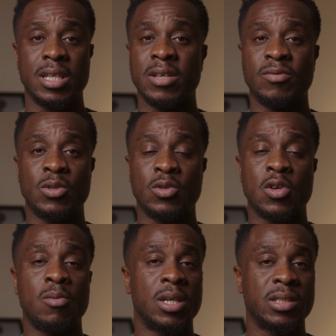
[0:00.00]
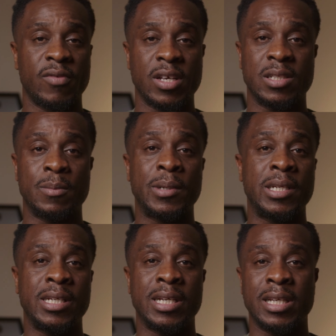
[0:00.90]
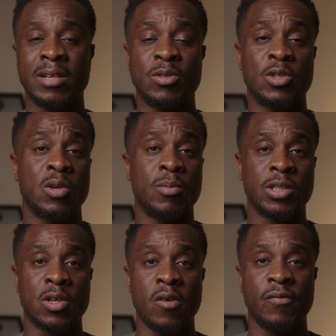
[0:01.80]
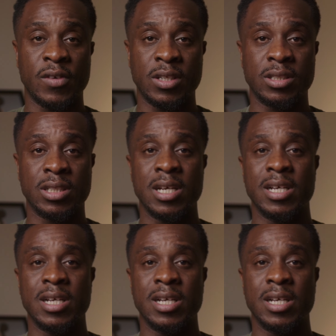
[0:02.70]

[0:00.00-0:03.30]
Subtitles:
gives you so much flexibility and gives you so much confidence